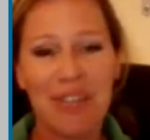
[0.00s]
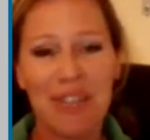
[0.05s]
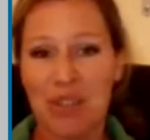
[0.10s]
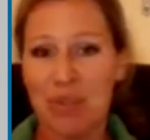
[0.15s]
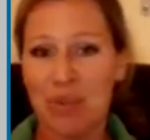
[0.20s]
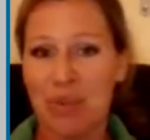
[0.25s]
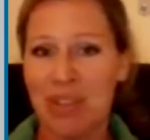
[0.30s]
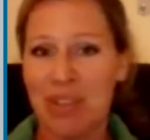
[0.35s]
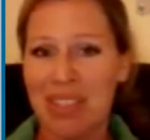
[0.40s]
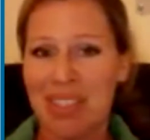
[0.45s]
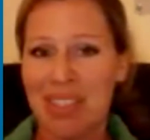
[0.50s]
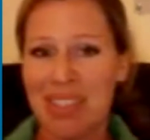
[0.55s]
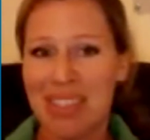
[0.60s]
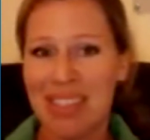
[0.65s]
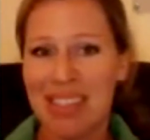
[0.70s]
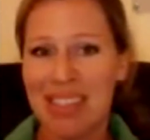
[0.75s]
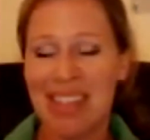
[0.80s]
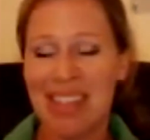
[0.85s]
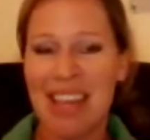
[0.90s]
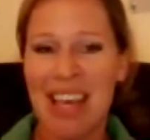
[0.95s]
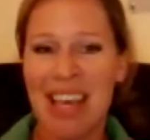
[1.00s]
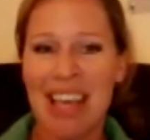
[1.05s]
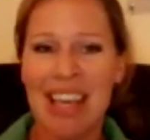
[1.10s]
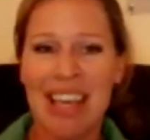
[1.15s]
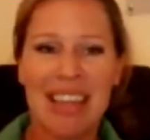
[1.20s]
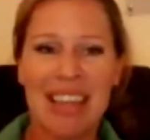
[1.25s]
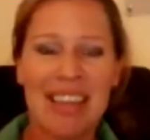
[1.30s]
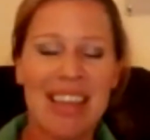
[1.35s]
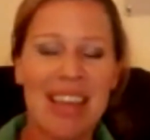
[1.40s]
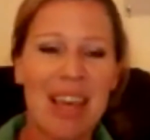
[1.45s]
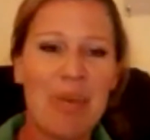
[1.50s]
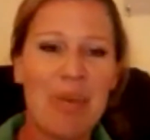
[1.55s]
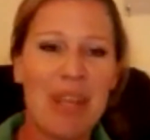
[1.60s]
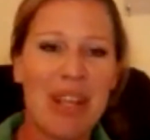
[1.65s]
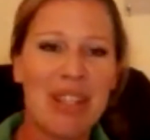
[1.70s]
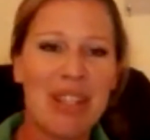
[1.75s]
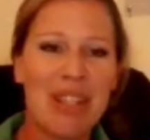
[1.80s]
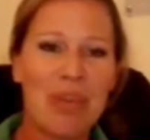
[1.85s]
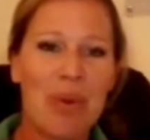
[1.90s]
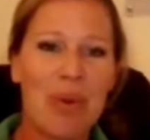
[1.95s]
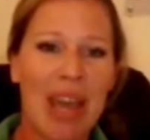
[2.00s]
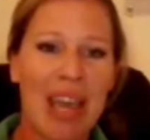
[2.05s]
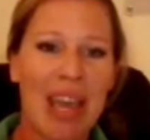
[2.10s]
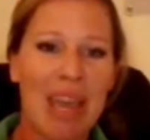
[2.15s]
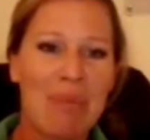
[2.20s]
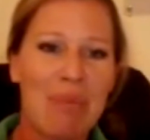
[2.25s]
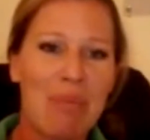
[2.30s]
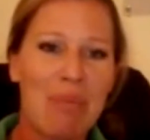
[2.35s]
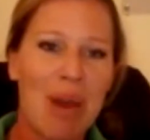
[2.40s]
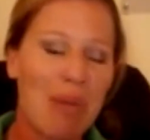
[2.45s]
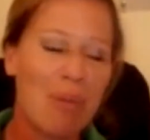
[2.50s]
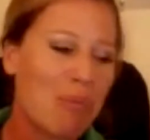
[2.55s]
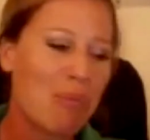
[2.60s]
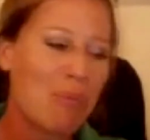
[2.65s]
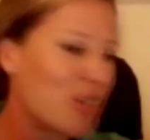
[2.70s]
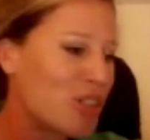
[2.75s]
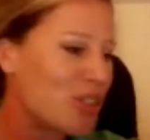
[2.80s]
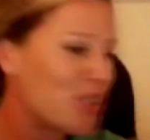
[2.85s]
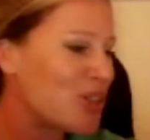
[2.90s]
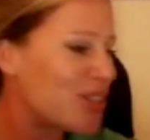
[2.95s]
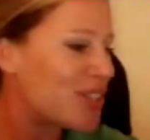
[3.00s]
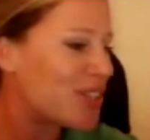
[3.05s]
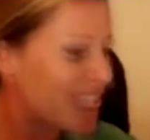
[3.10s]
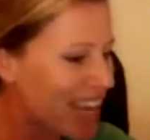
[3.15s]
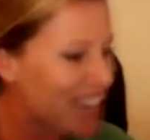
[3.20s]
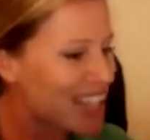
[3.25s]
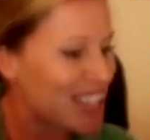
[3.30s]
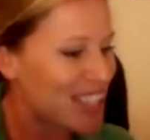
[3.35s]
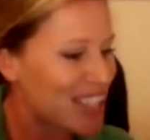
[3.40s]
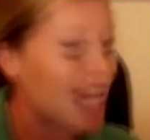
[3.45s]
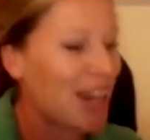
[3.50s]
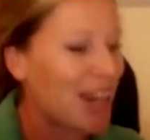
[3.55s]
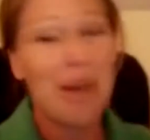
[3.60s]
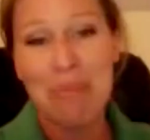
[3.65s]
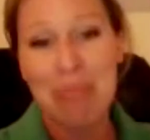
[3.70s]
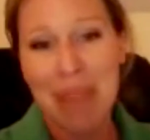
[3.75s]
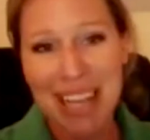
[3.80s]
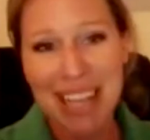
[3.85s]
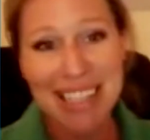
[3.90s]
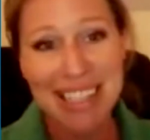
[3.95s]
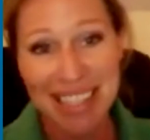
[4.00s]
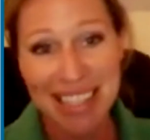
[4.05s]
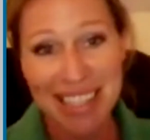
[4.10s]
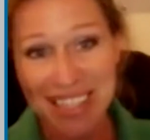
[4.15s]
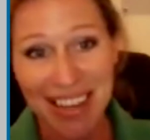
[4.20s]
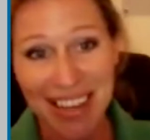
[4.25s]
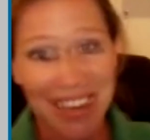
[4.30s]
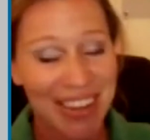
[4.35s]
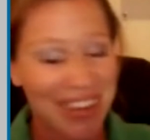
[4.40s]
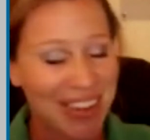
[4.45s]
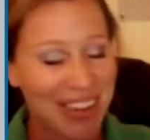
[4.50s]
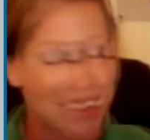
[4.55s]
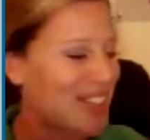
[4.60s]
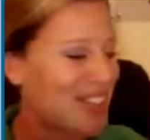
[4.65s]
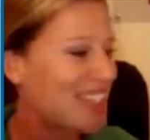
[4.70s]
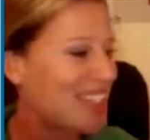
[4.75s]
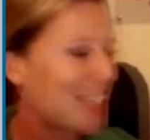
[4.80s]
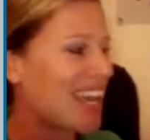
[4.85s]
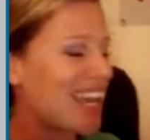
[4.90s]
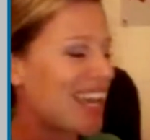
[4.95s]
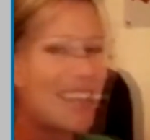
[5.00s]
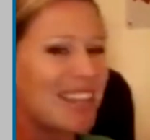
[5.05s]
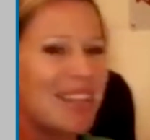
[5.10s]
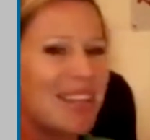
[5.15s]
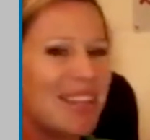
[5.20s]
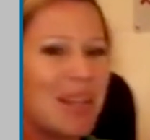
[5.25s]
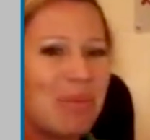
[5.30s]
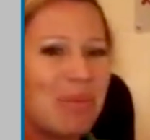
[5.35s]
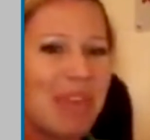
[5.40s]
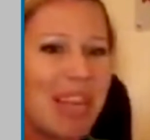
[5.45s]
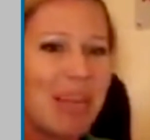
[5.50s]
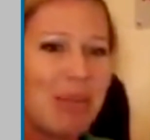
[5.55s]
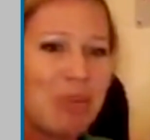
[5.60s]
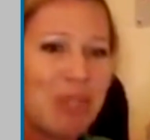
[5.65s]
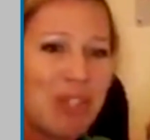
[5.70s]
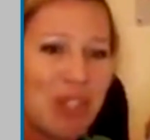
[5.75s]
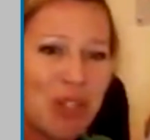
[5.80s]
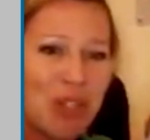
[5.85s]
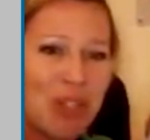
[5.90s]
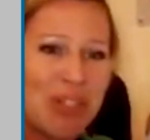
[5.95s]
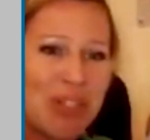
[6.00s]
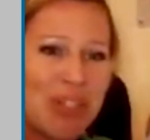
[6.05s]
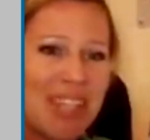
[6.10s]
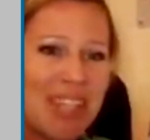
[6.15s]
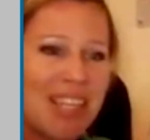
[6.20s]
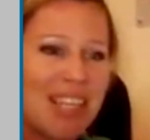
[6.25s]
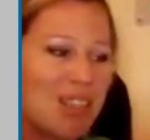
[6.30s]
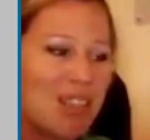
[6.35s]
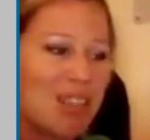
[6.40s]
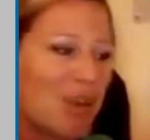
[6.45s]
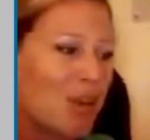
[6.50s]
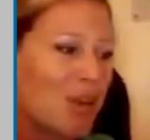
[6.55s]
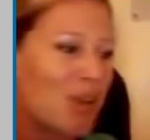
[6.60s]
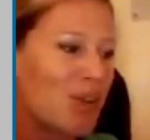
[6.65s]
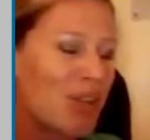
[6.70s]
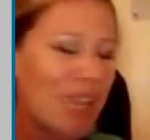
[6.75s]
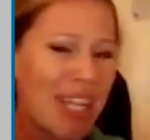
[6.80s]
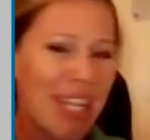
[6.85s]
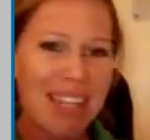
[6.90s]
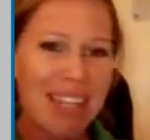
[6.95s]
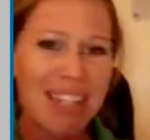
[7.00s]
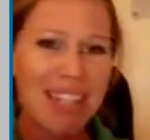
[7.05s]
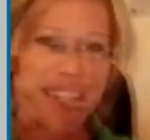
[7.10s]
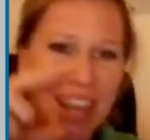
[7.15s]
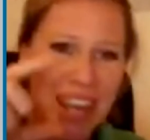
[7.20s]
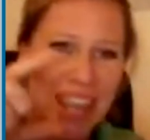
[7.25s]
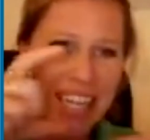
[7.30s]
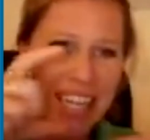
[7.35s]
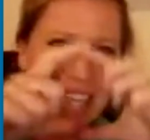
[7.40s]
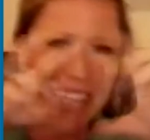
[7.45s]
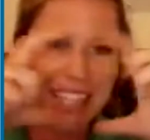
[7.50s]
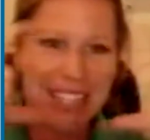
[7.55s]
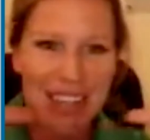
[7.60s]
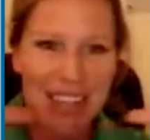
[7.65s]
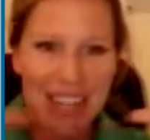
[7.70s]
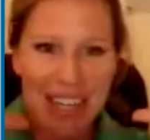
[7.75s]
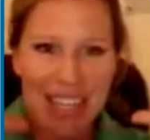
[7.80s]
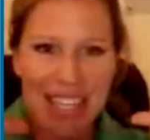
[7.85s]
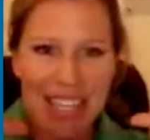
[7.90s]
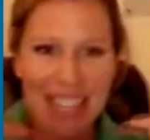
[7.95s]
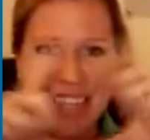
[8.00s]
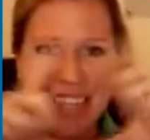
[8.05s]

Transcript: afterwards that they went away and produced, actually I'll come back to these icons again, but they produced these on little tiny